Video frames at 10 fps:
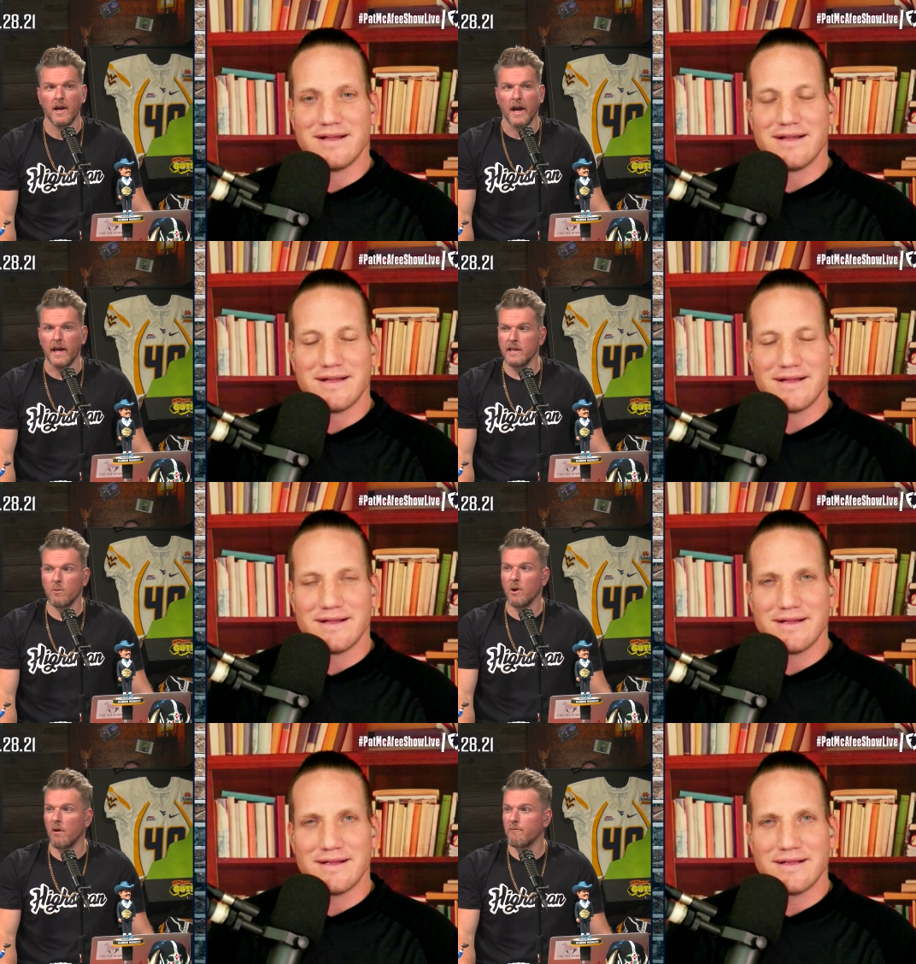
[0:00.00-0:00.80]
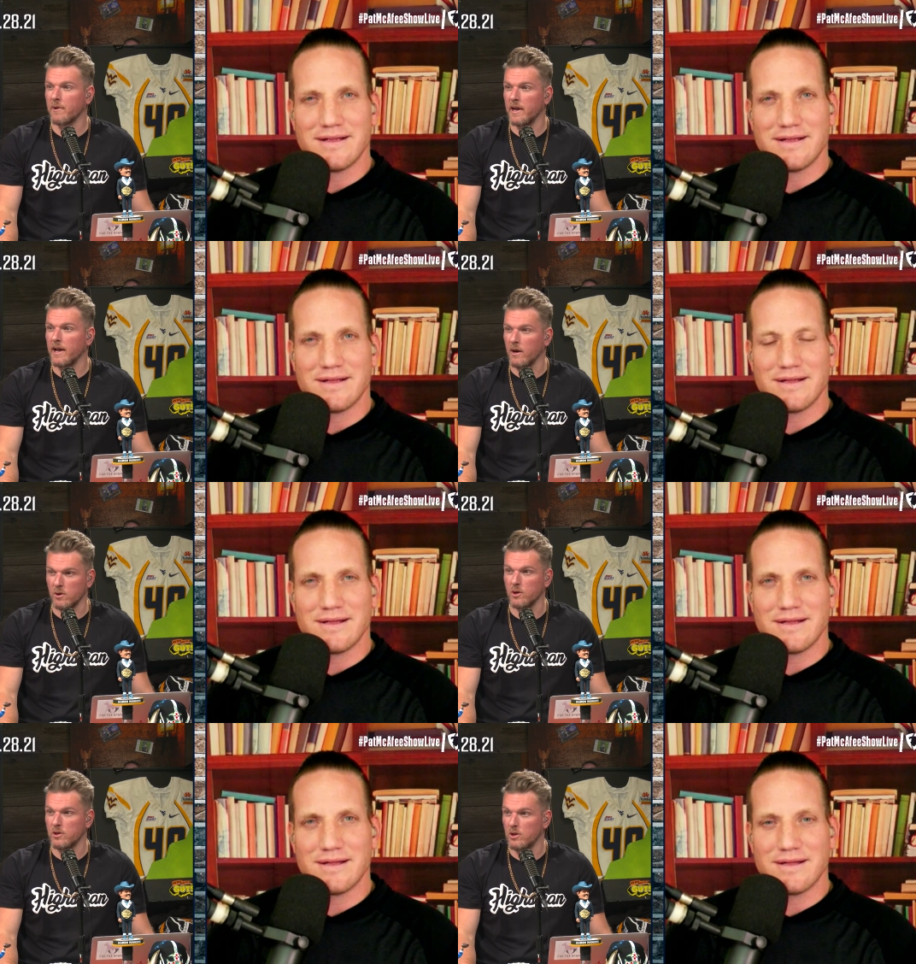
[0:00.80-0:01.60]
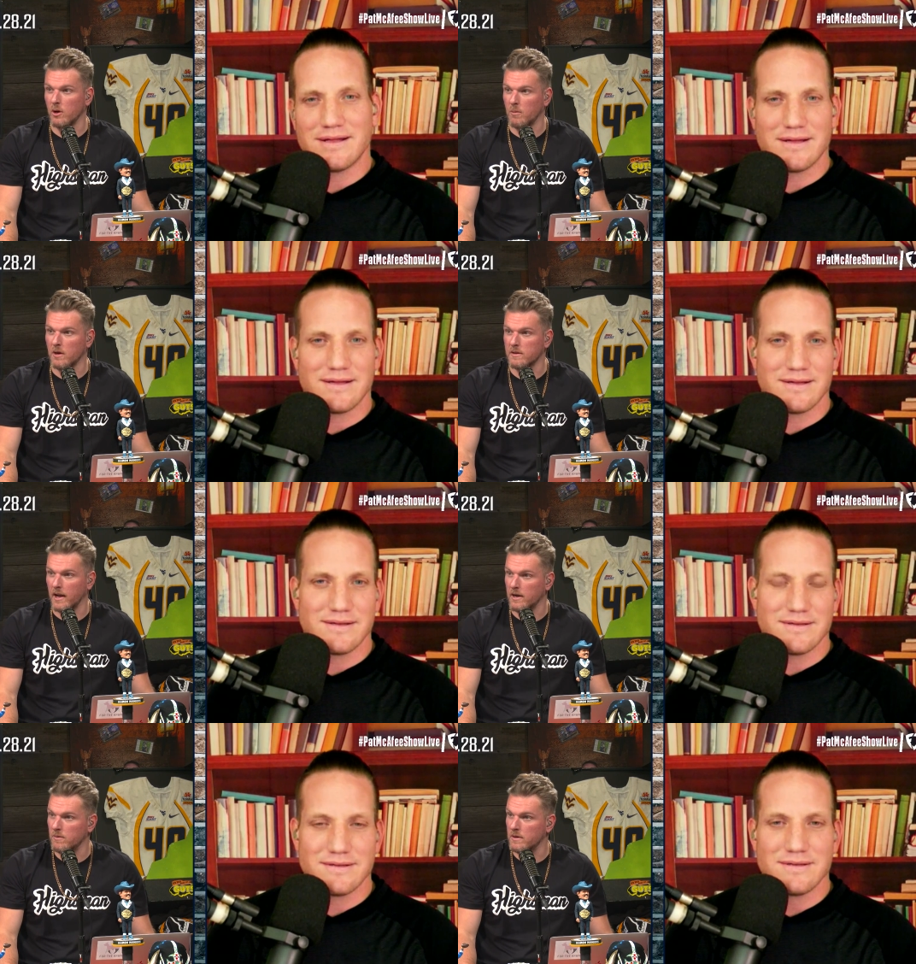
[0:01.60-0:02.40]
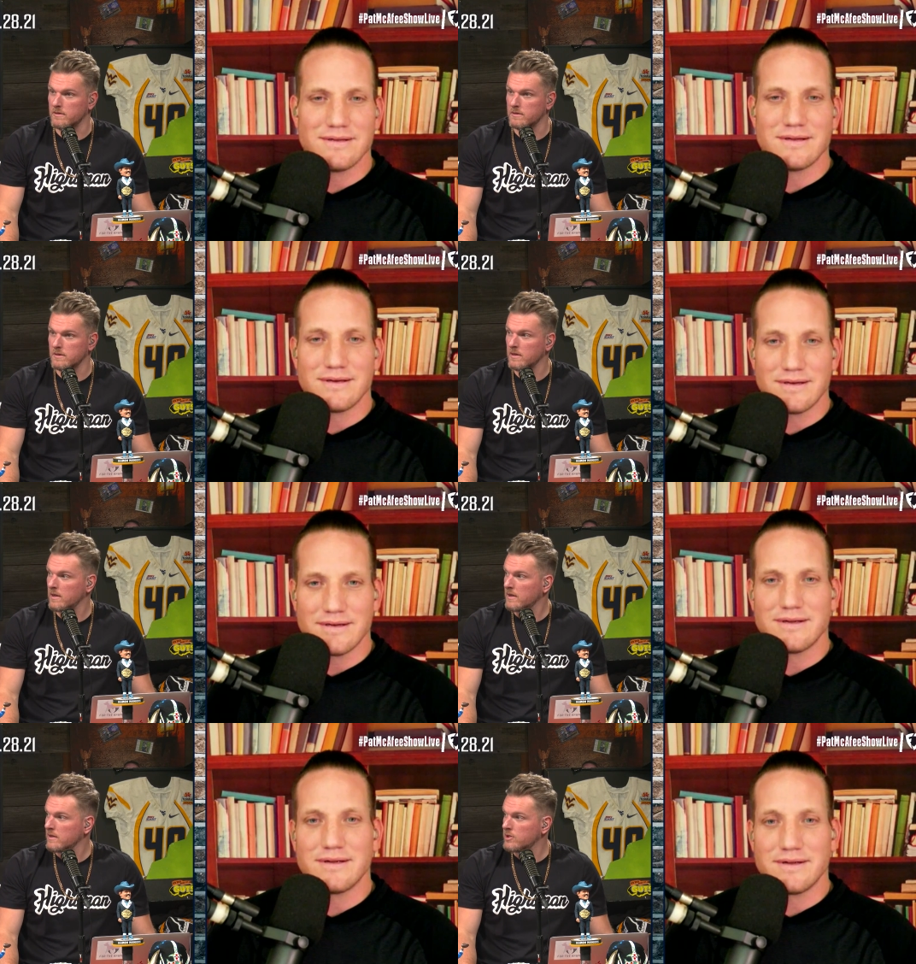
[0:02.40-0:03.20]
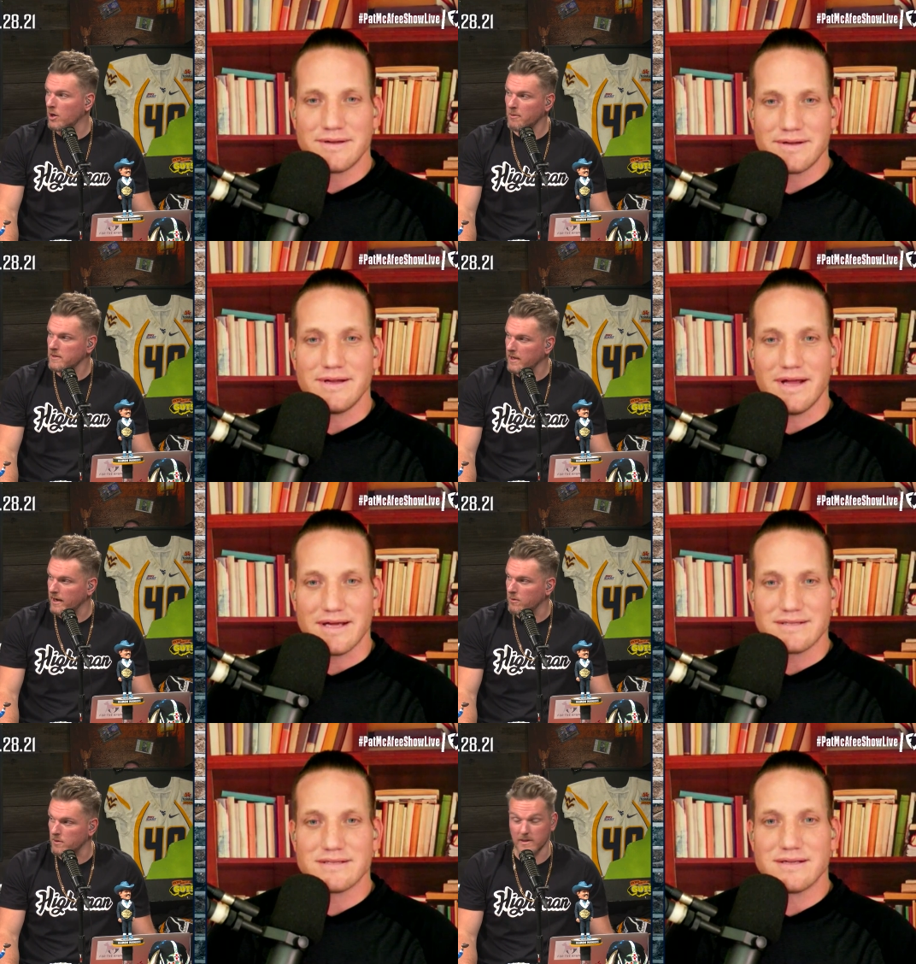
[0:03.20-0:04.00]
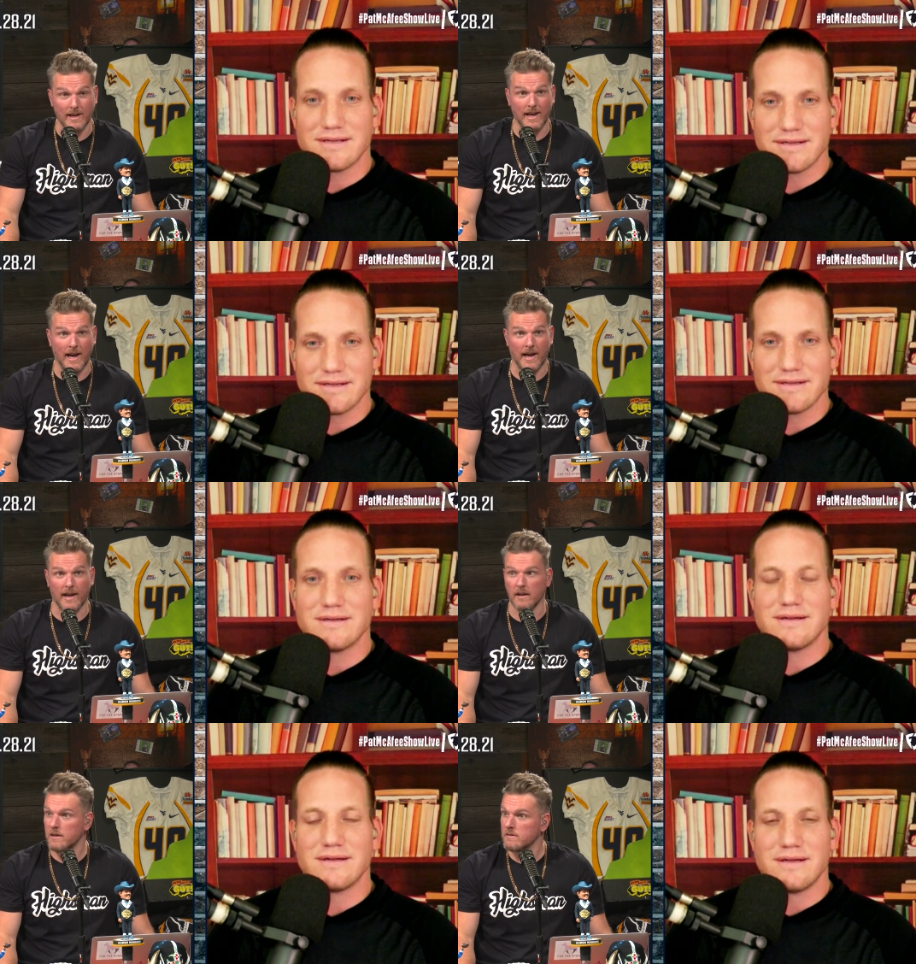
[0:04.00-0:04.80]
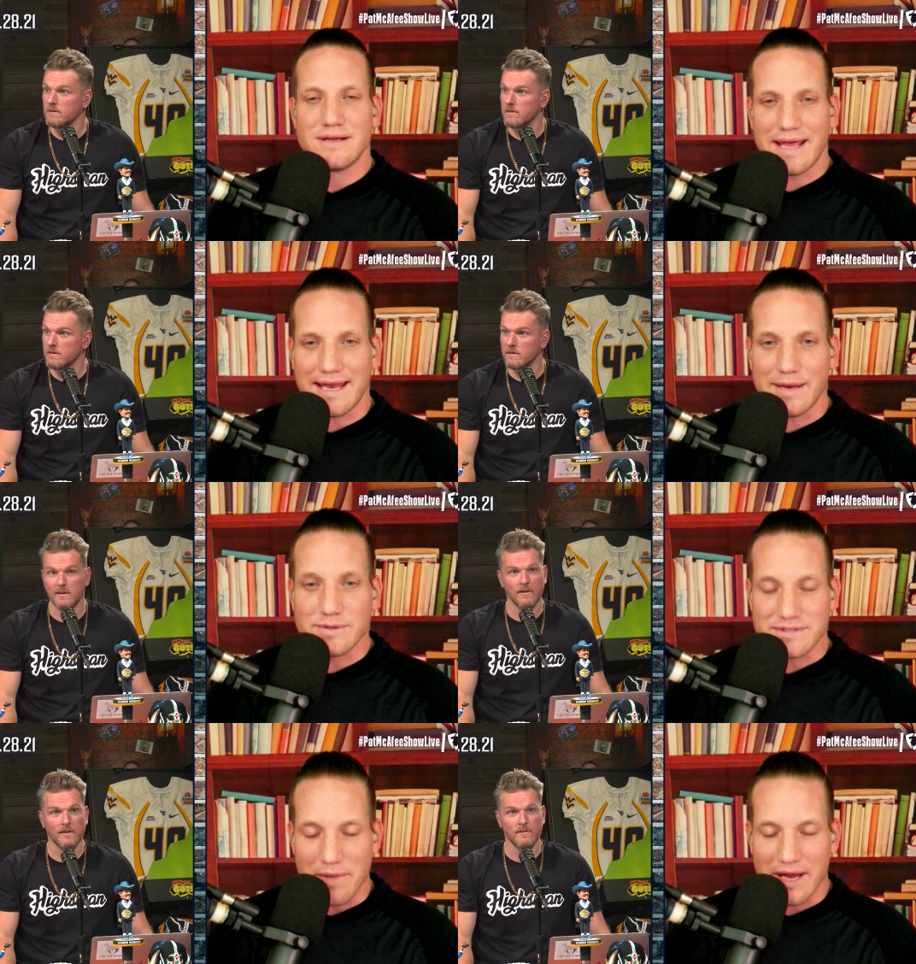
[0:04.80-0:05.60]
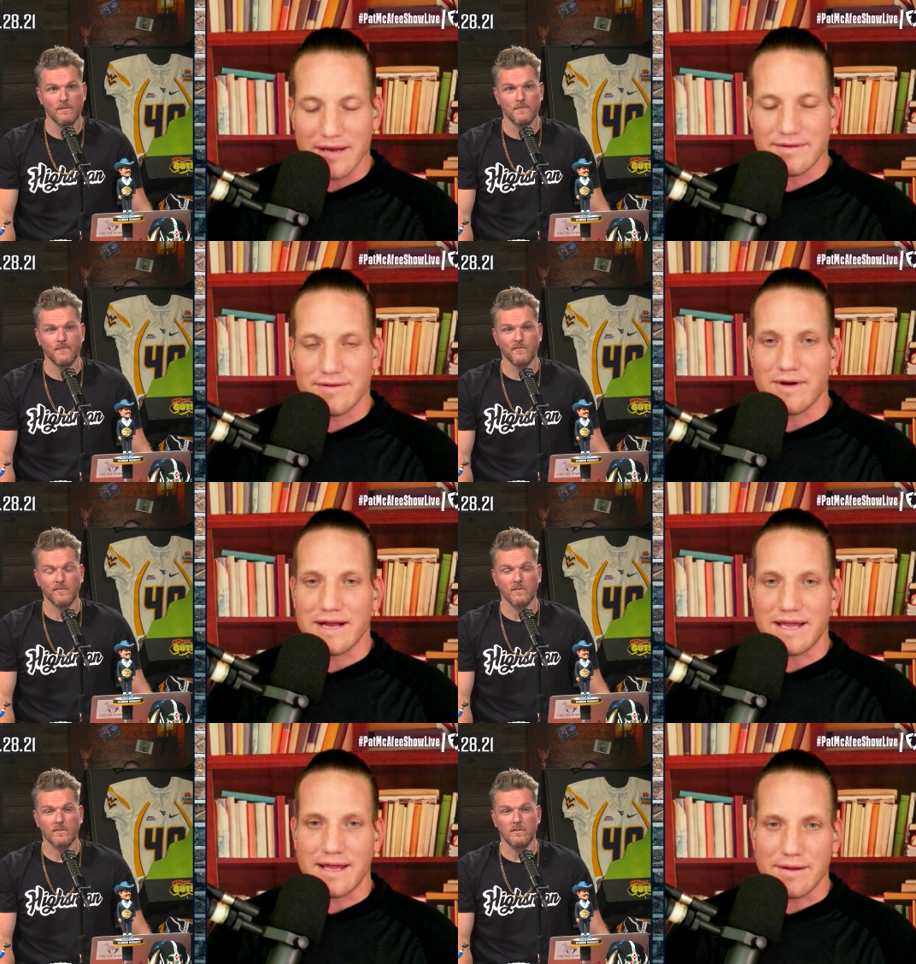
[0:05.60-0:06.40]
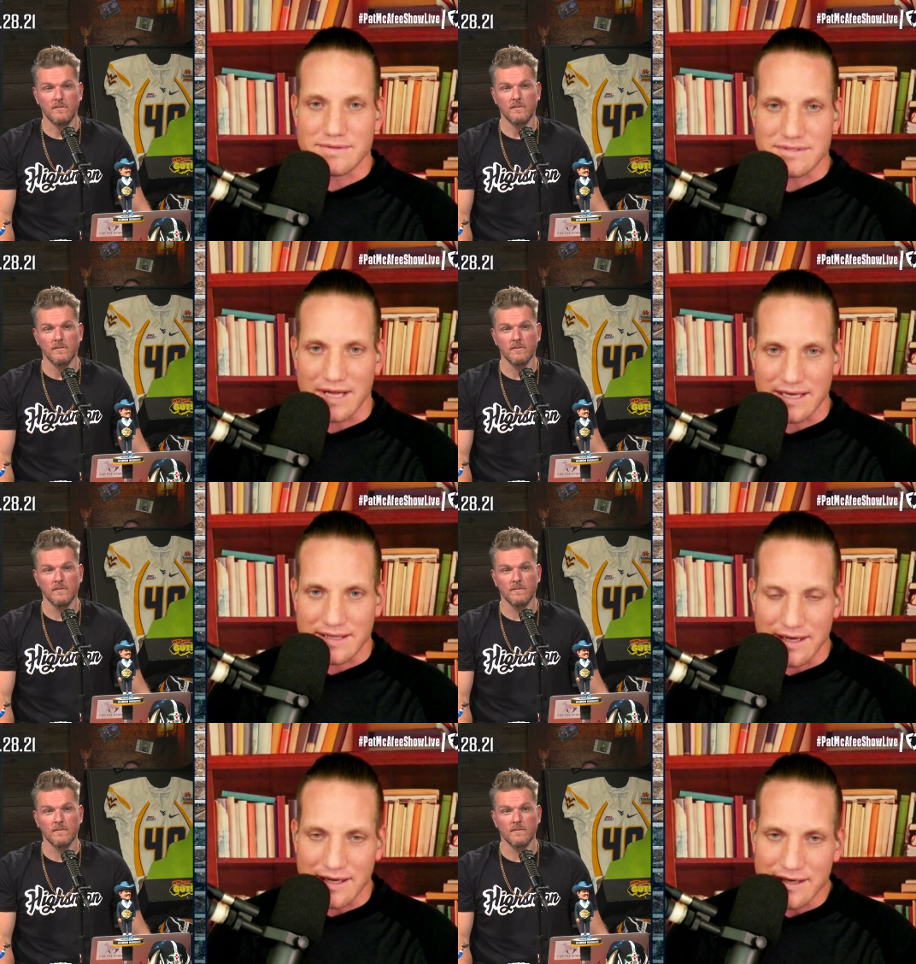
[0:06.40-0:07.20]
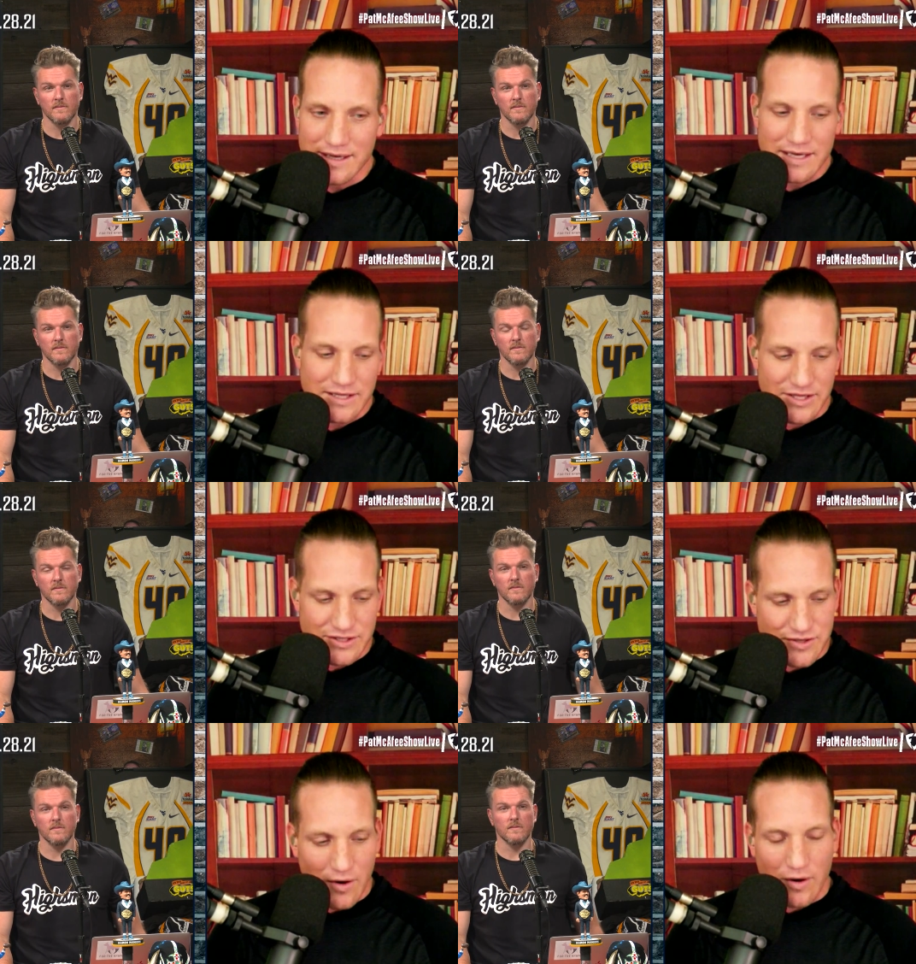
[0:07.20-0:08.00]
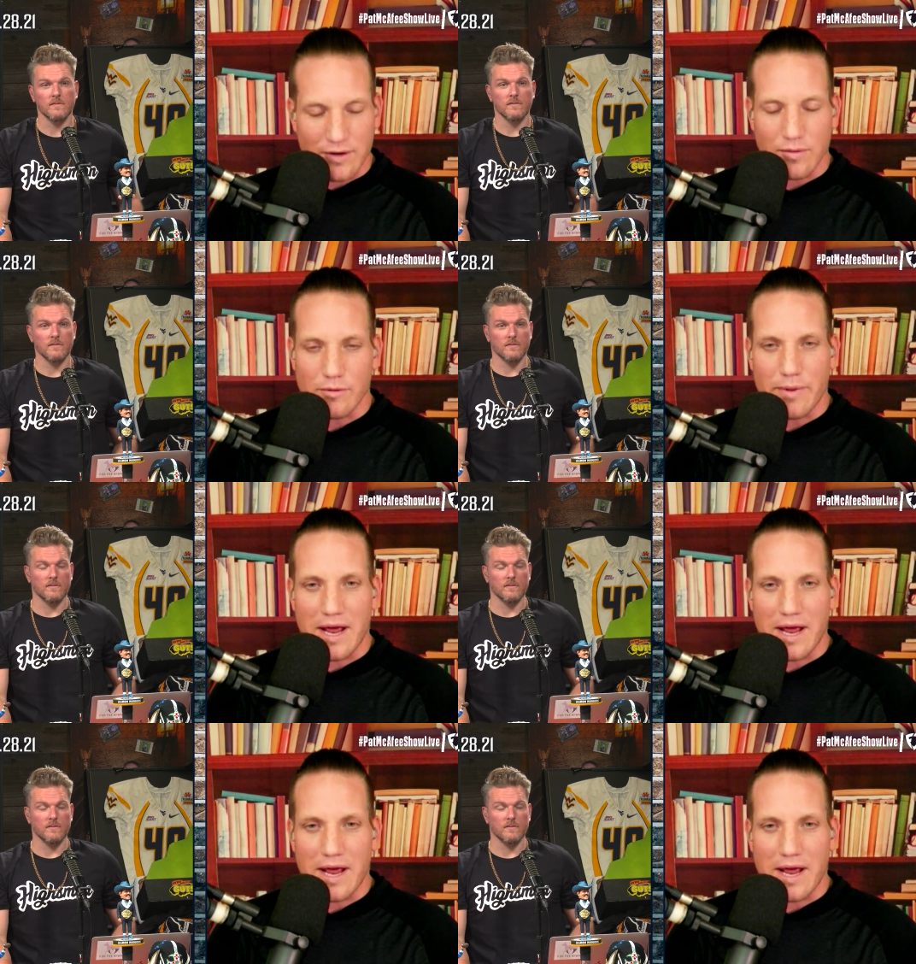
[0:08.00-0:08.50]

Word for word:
Speaker 1: I think we all forget how good Joe Montana was. Oh yeah. Joe Montana was a
Speaker 2: guy. And he was the man too. Like he was like the the star quarterback,